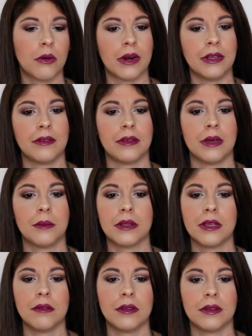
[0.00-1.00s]
pricey. I
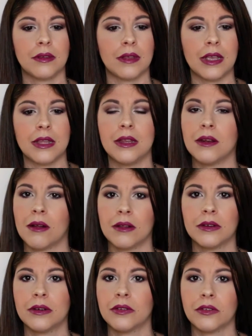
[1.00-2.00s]
believe this is $80
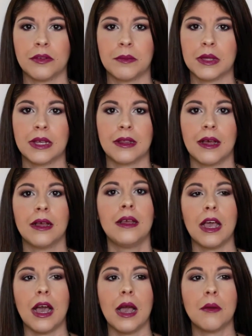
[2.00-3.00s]
or something like that.
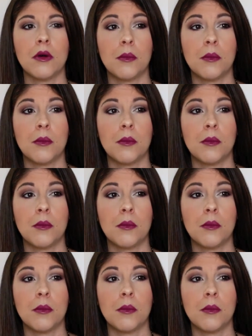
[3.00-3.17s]
I will